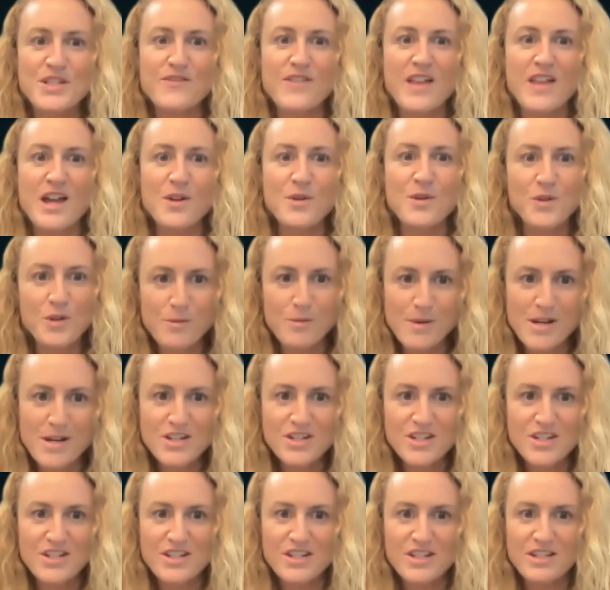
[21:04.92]
of that
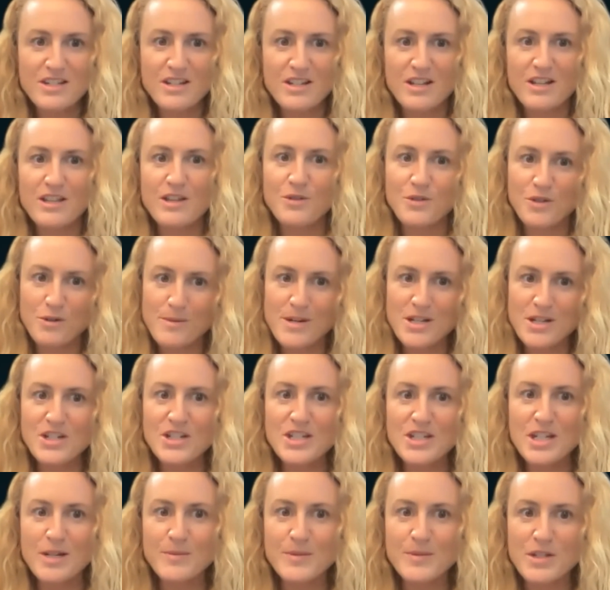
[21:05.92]
automation, the automation
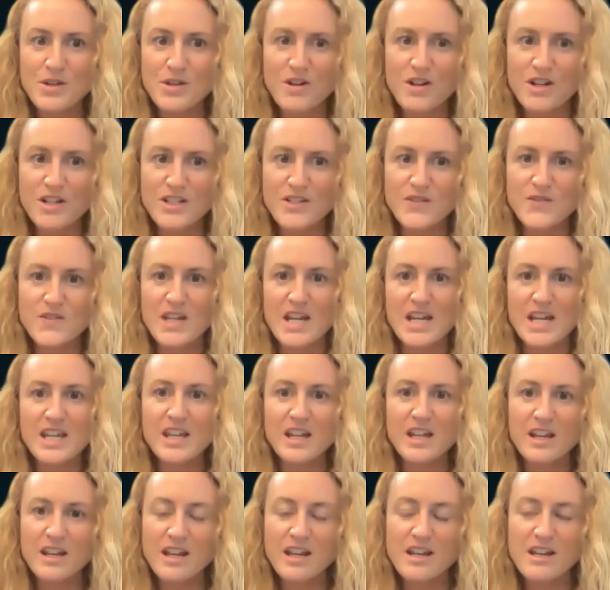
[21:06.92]
steps that you guys have
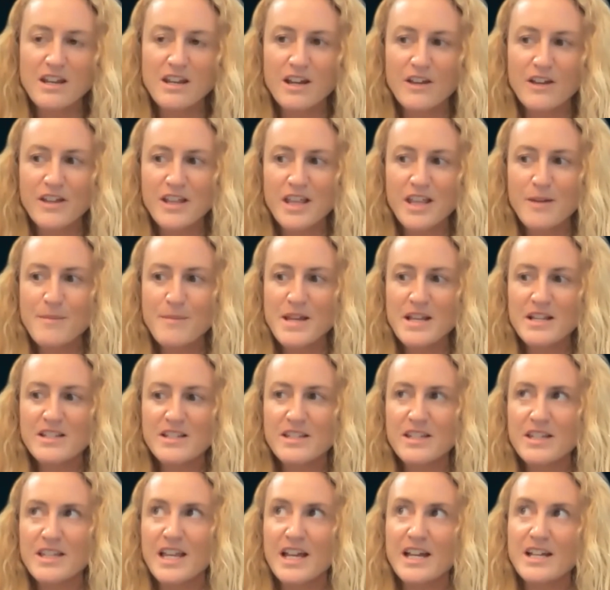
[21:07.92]
taken. And I think
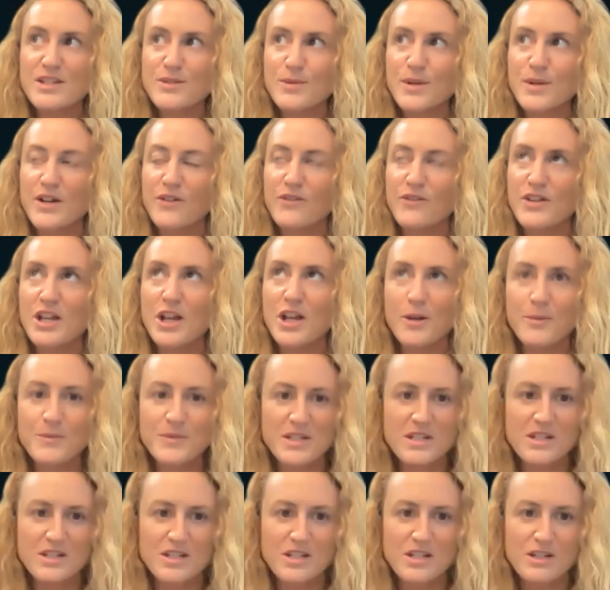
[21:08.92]
that's where it really comes
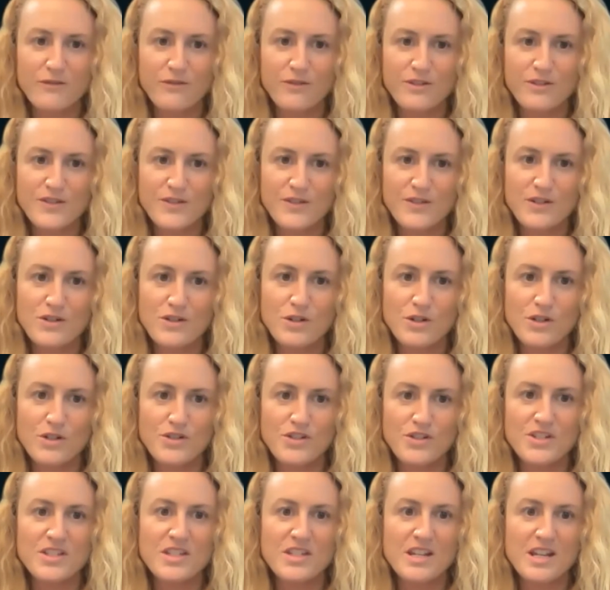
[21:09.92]
into difference for
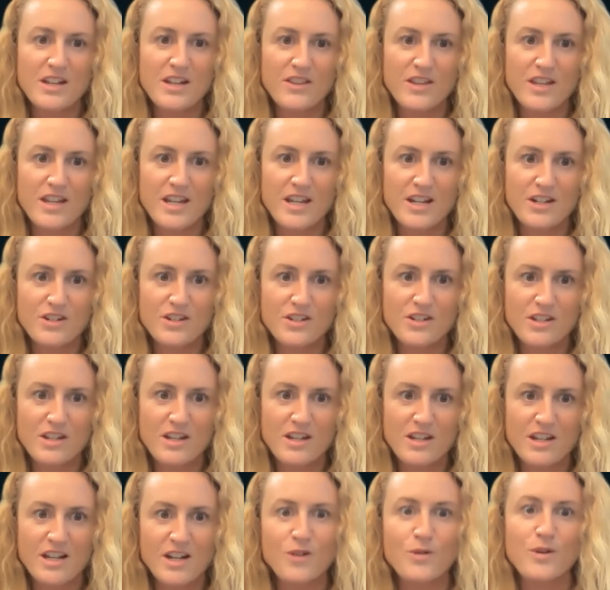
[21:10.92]
geologists and how
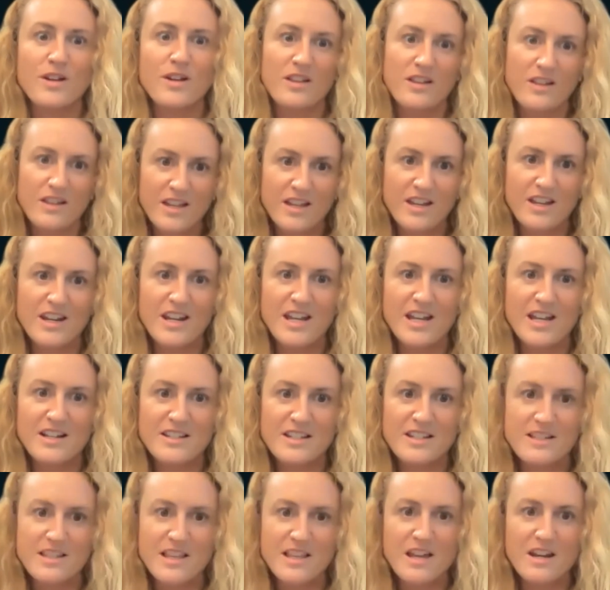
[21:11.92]
quickly they can
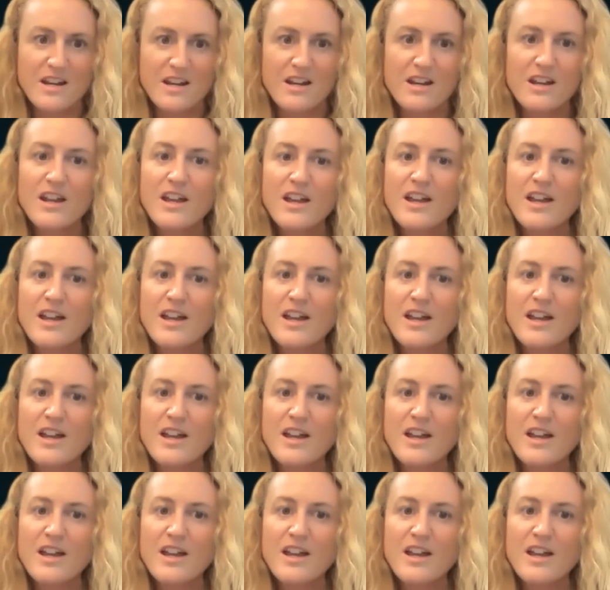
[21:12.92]
access that and